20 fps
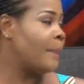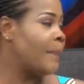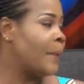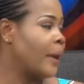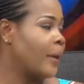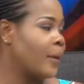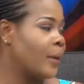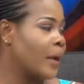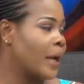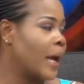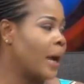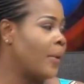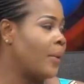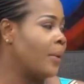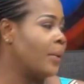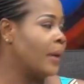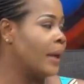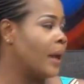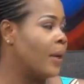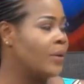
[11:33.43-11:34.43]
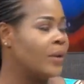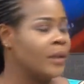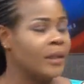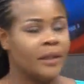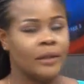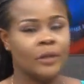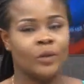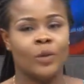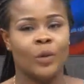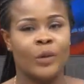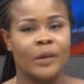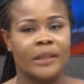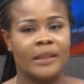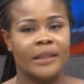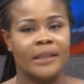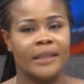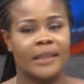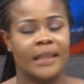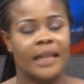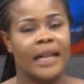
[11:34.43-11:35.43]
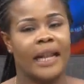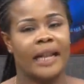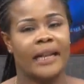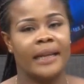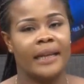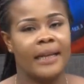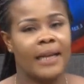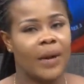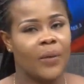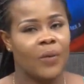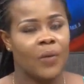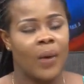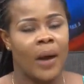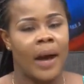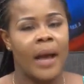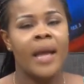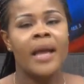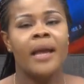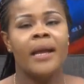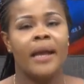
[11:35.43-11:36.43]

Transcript: pair no can on now. Di into sinesalad ne can one.